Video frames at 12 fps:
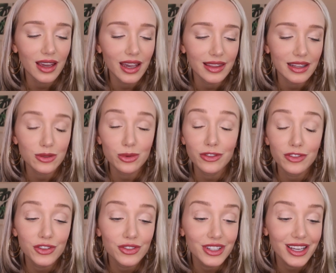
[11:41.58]
And these
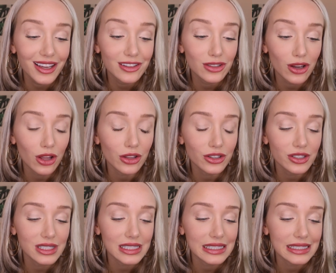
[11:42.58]
were $58.
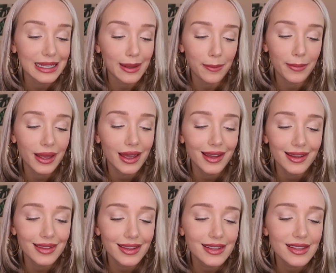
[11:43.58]
Tip,
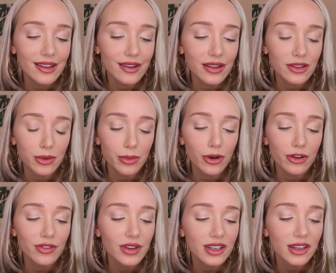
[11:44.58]
these earrings are
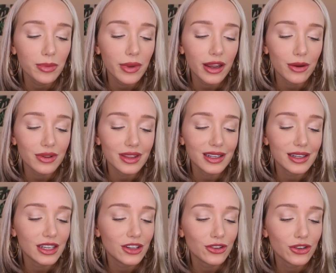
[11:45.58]
perfect to pair with
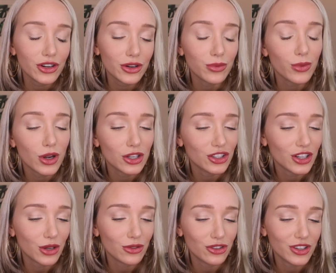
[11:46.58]
a t-shirt and washed
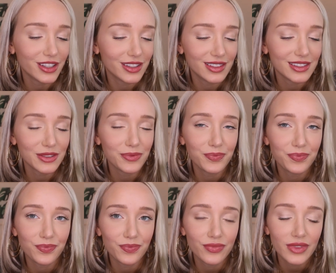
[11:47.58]
out jeans.
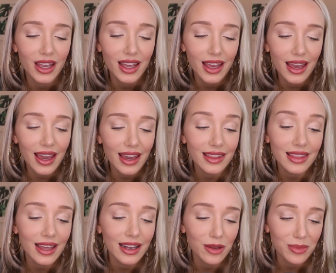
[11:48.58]
And
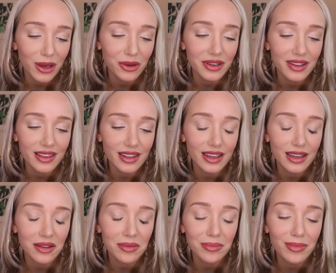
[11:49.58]
then about
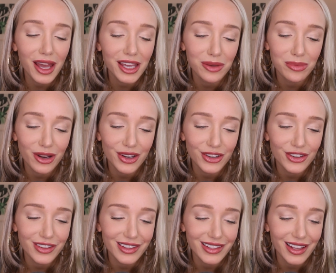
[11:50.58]
the Maya Brenner
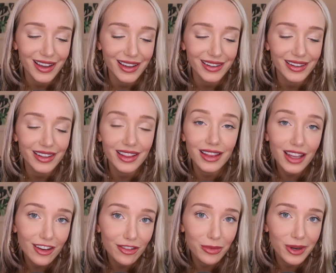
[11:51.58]
Design
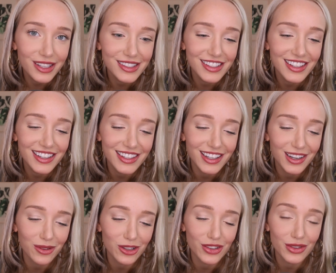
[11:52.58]
Love Bracelet,
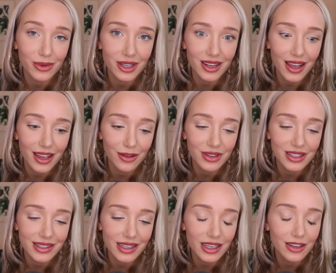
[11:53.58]
which is what I
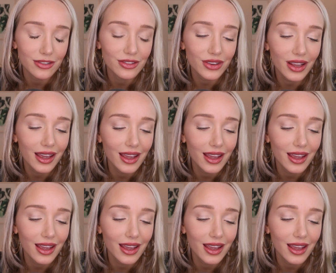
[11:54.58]
received.